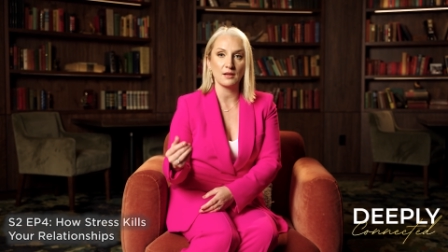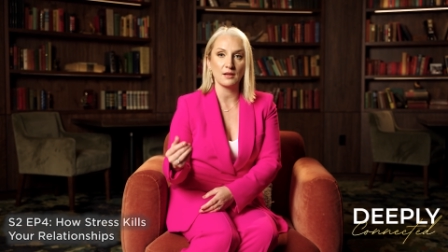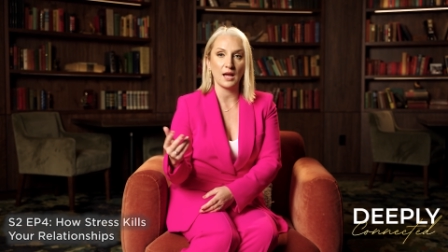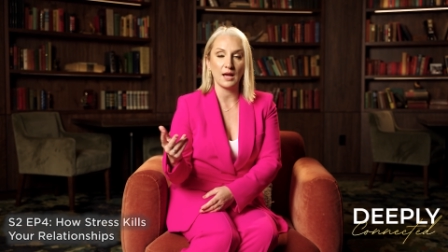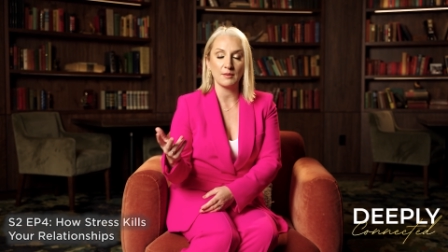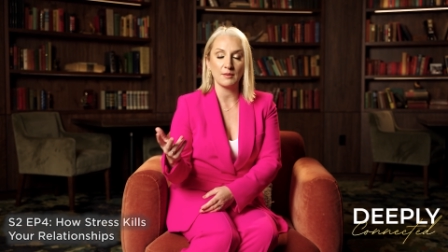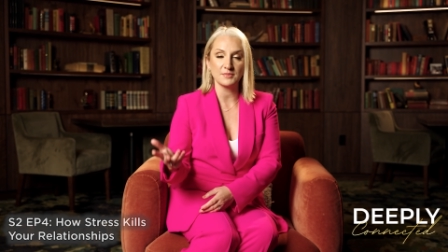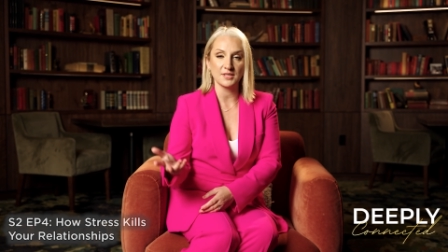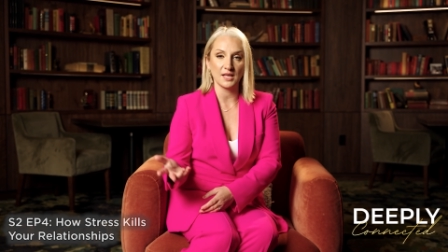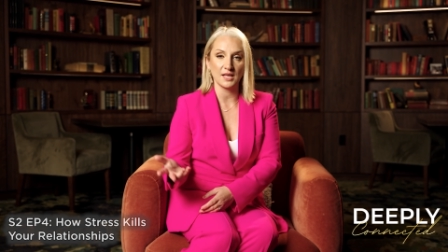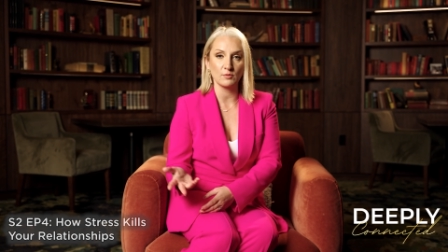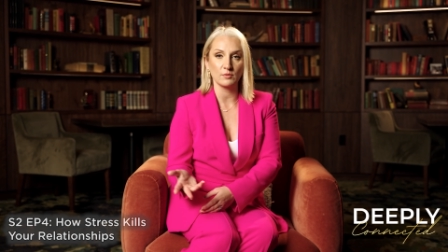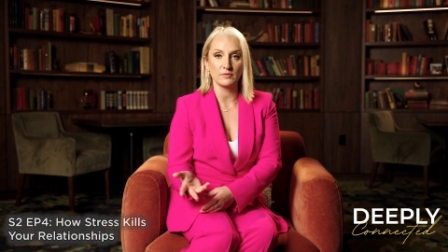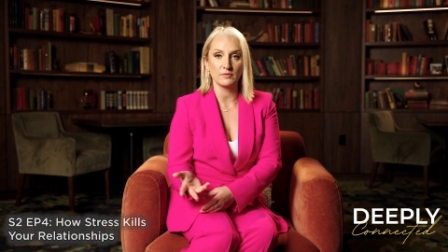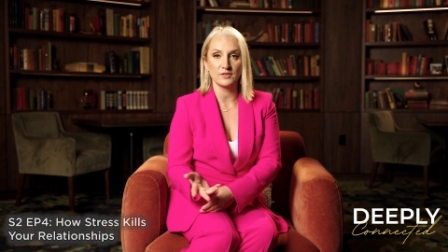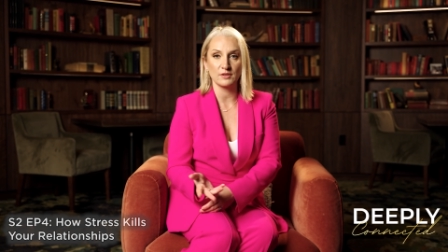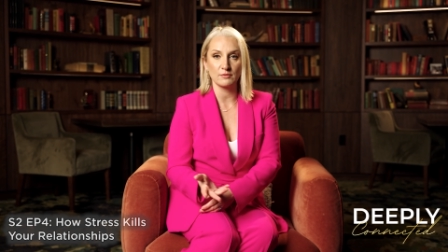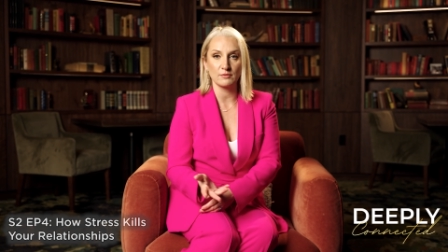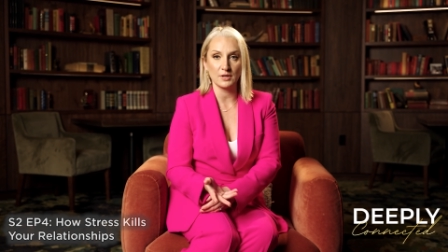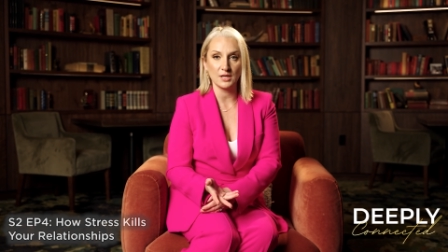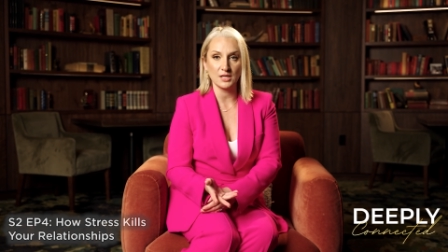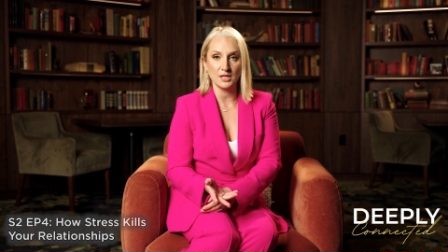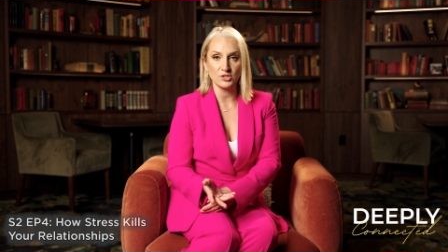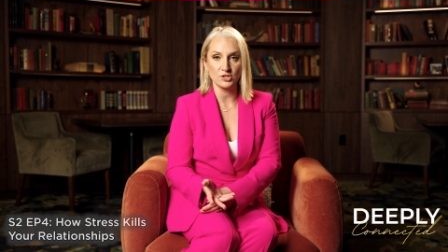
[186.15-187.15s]
I'm done with the
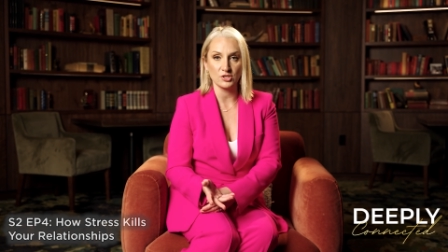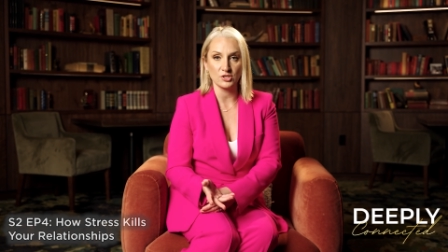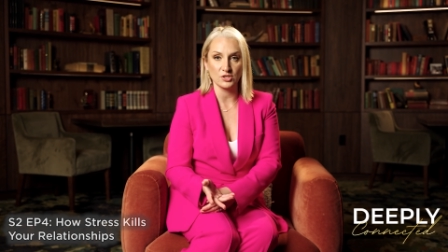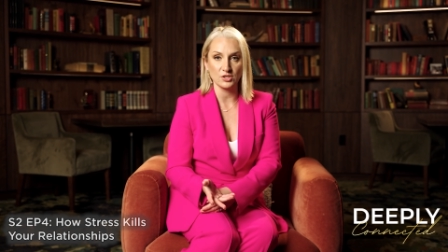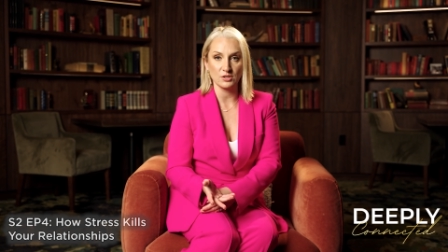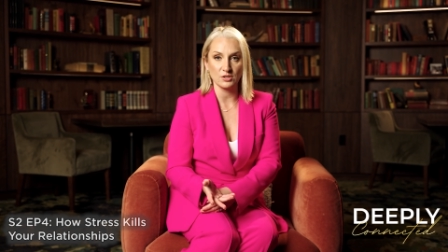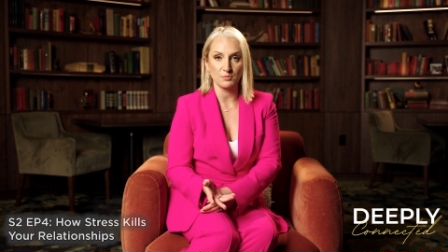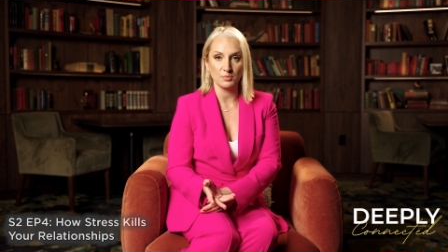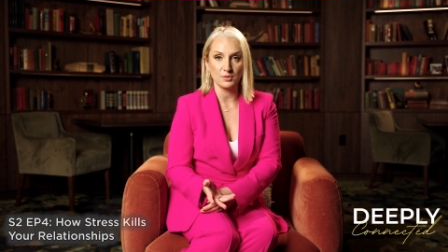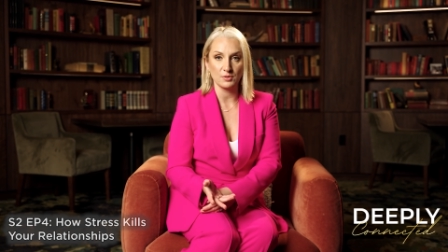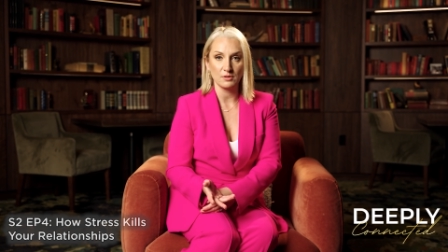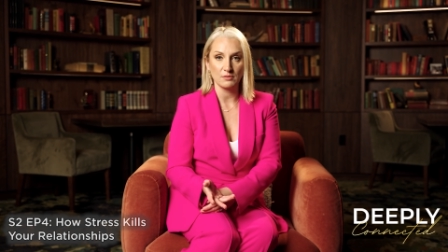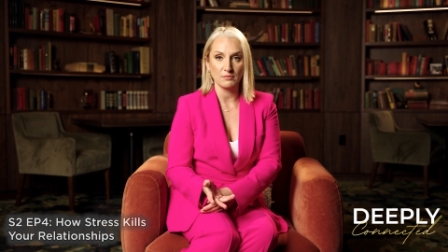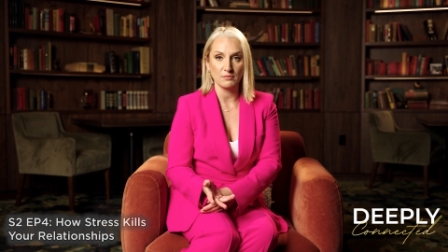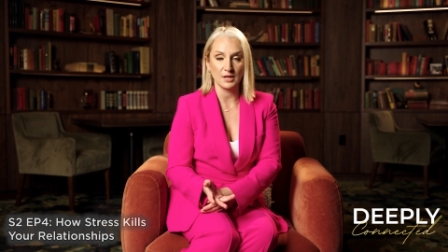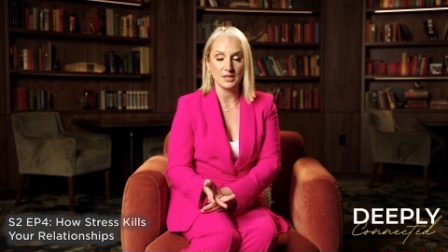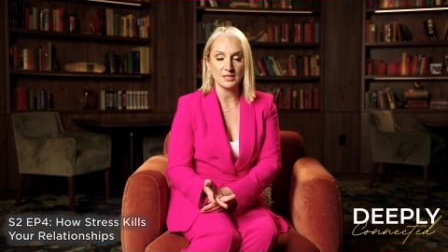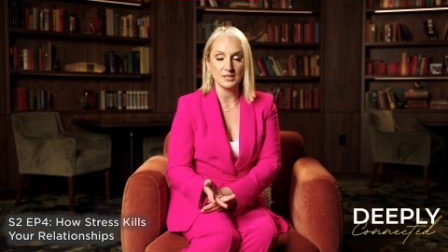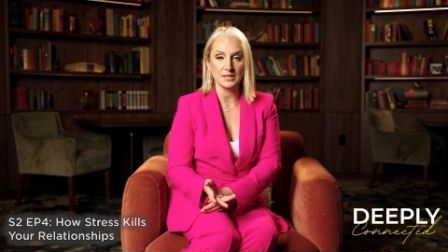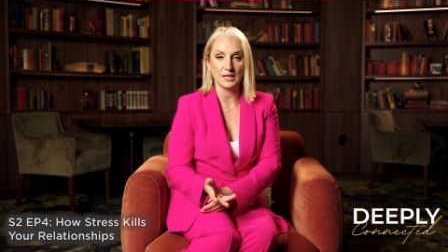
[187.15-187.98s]
relationship, right?